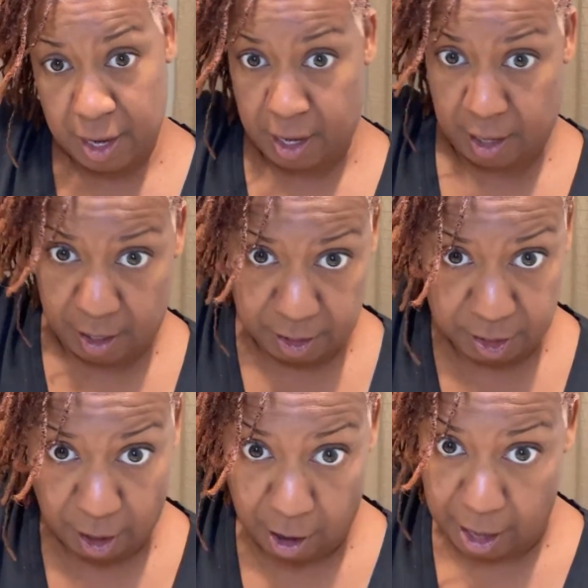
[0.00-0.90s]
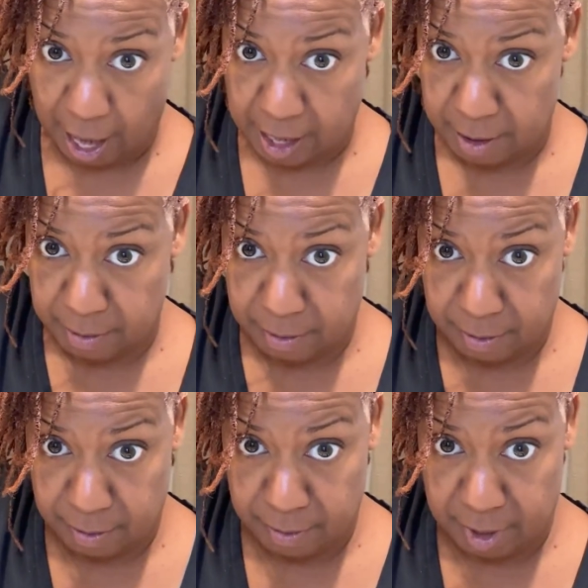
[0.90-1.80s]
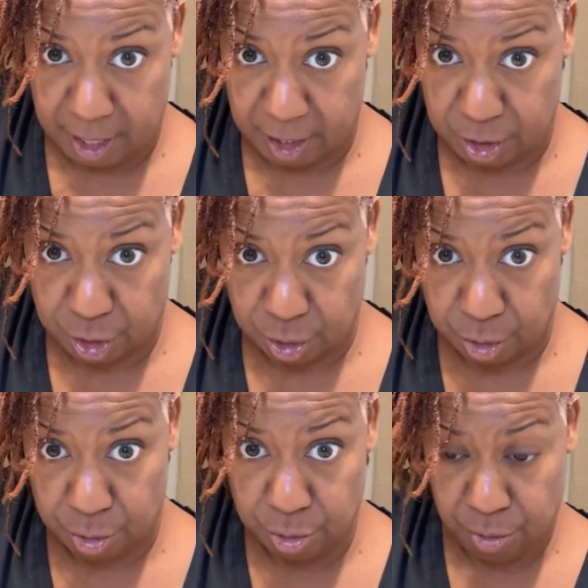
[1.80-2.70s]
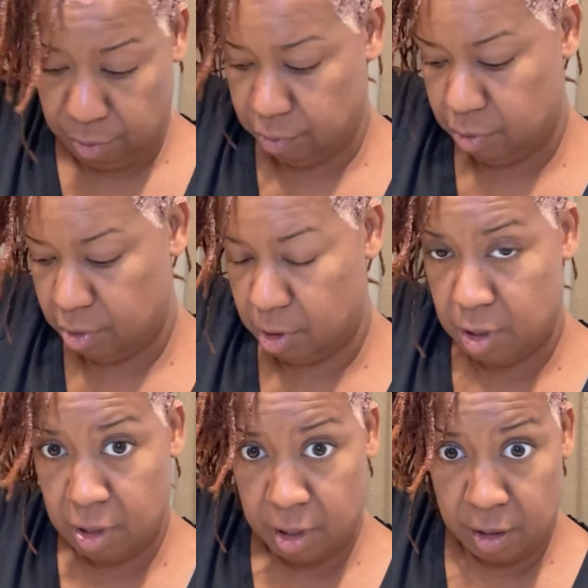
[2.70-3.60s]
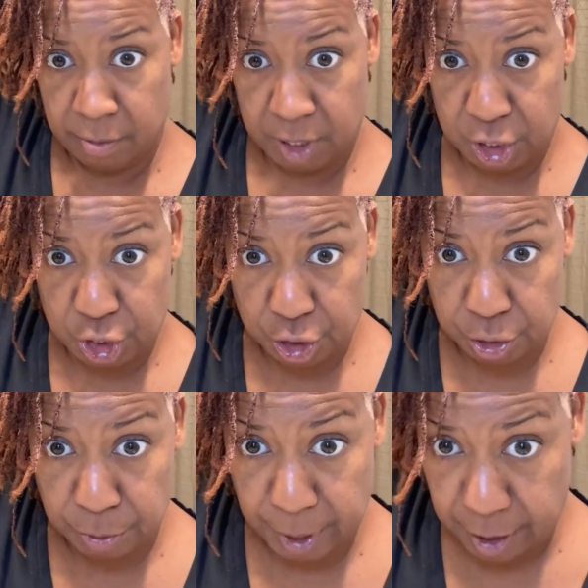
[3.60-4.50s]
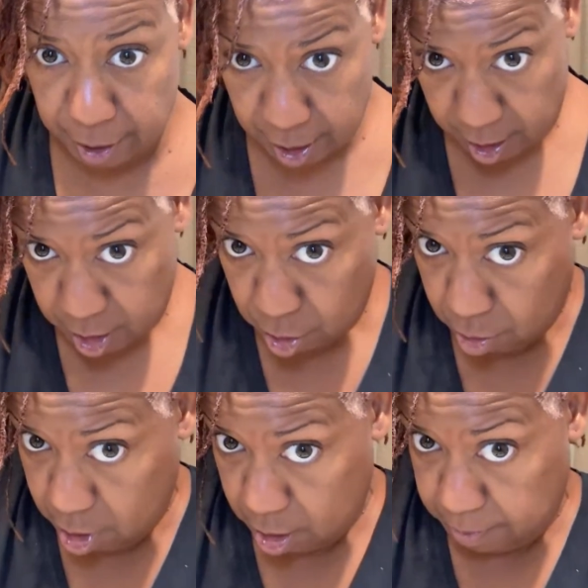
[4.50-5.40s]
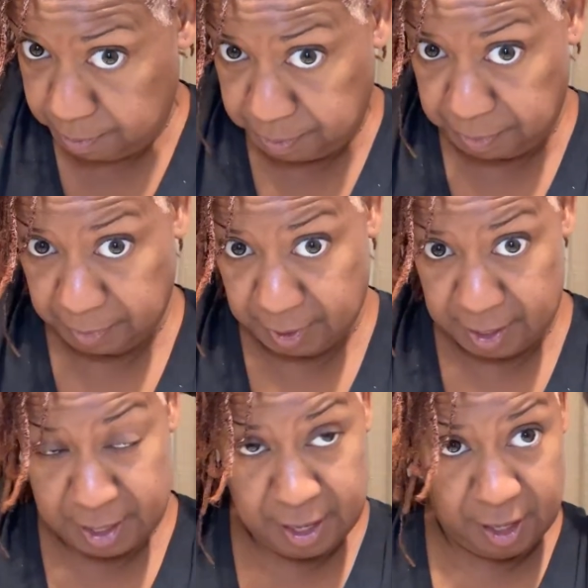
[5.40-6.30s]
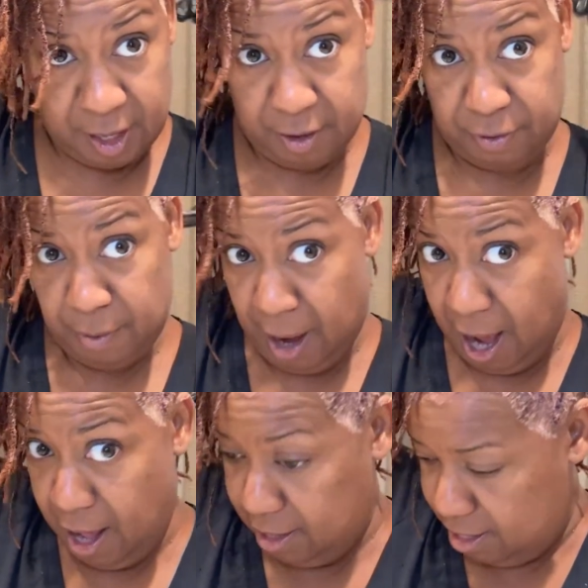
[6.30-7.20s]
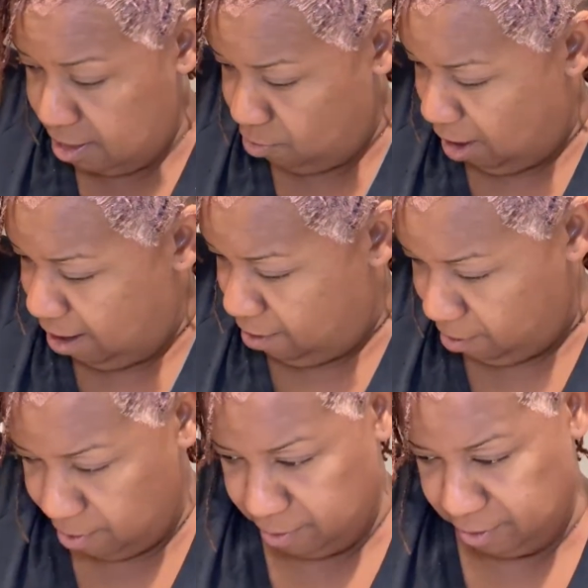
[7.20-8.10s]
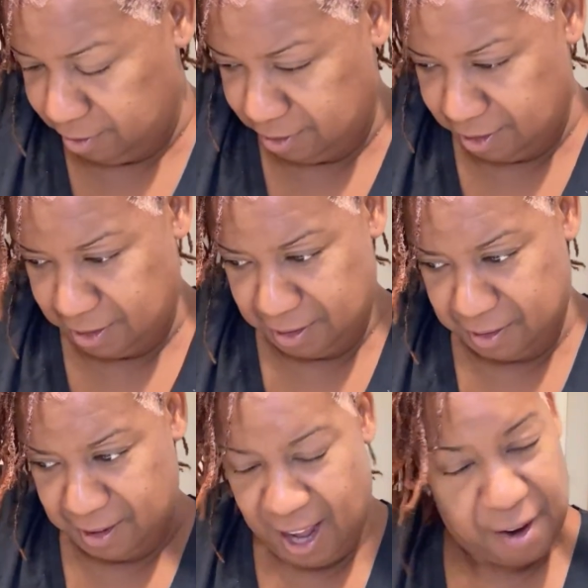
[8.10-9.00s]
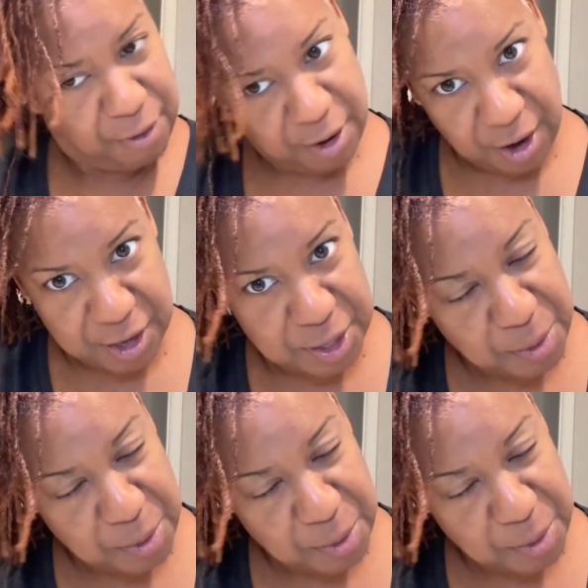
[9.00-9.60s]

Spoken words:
sorry, I didn't mean to miss you, Mary Dora. Love from Holland. Wow. Halfway across the